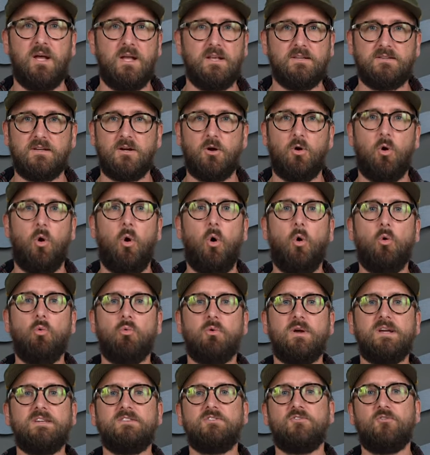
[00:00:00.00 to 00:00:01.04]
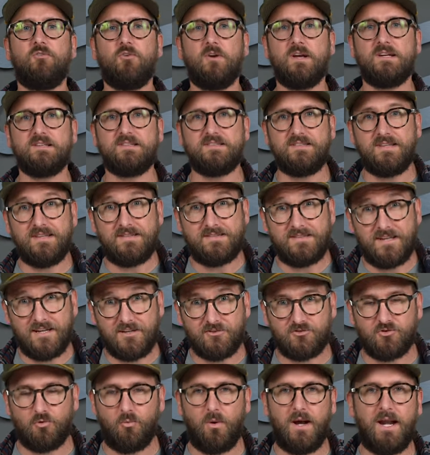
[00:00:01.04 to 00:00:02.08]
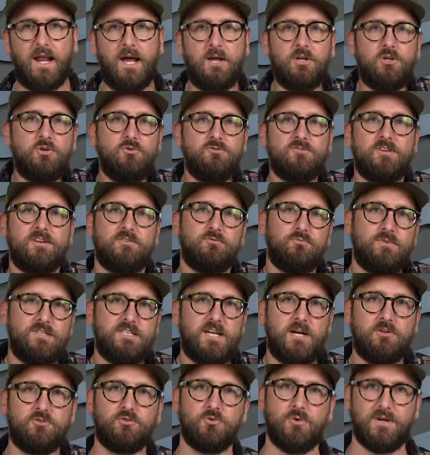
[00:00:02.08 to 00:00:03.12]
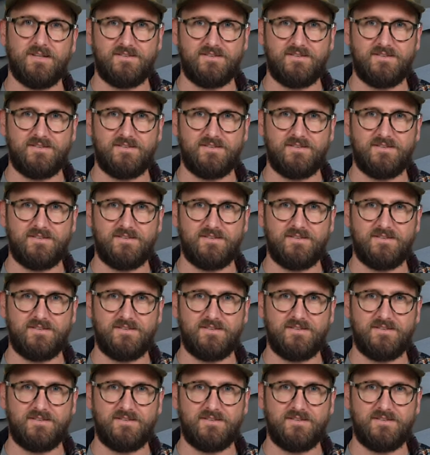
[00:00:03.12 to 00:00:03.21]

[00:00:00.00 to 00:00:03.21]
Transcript: It's like our whole reason for existing. So why not use us? Reach out to